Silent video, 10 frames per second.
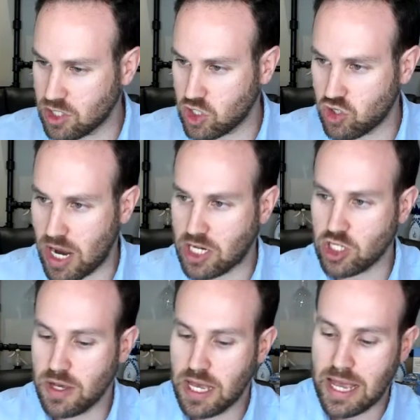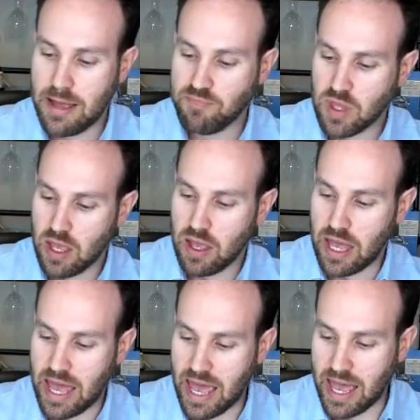to stretch.
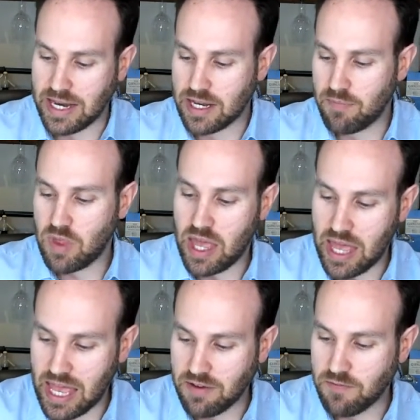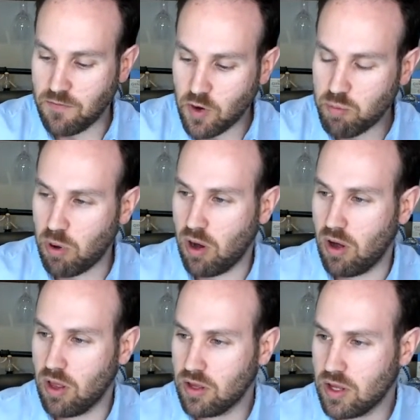And in
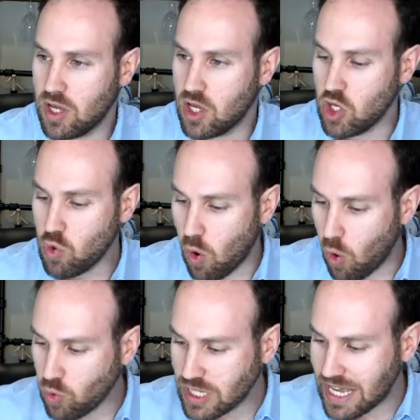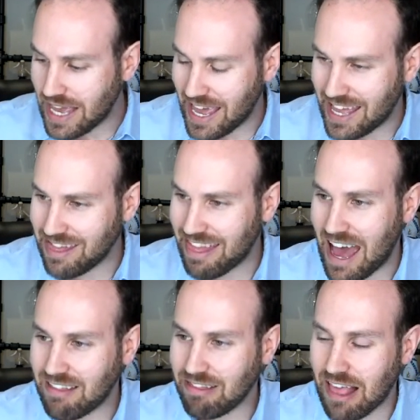football, you only hit
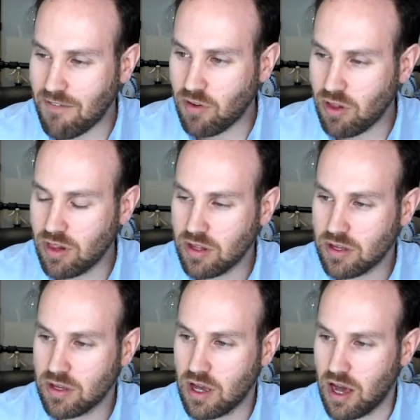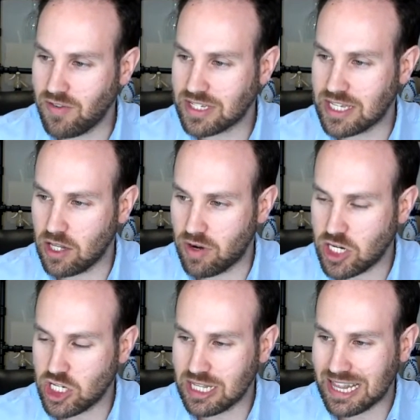that level of
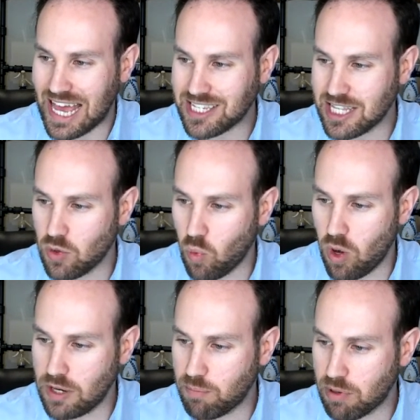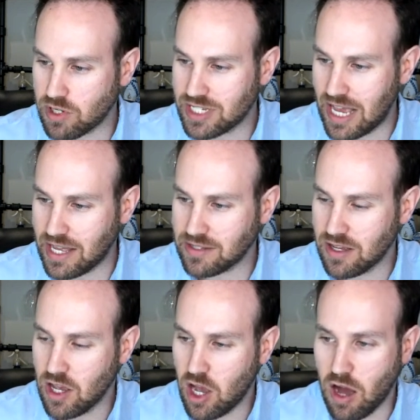acceleration less than 1%
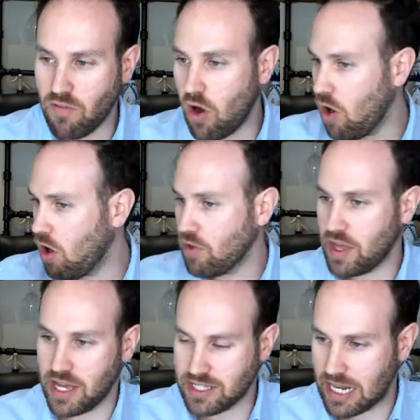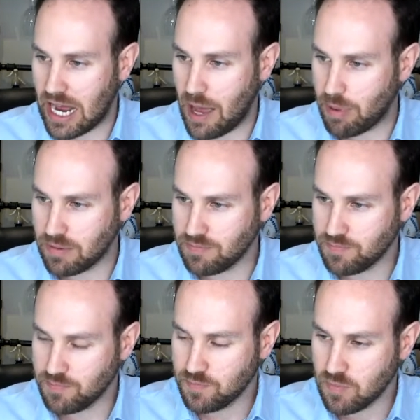of all the hits that happen.
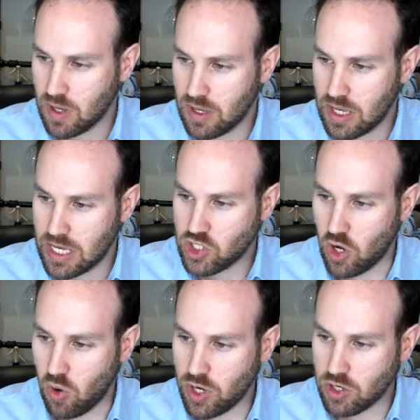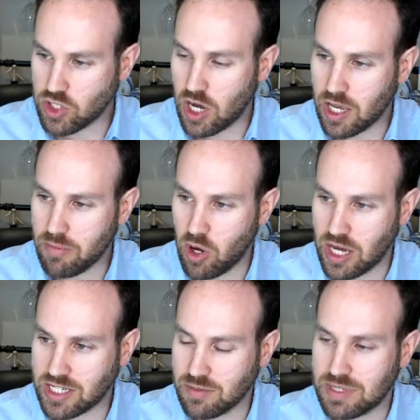So you're talking about a
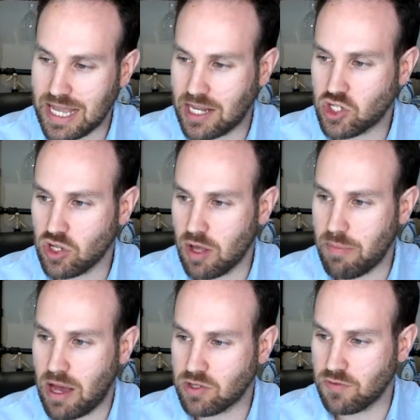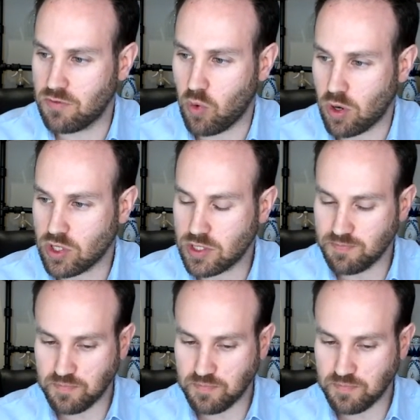substantial amount of force.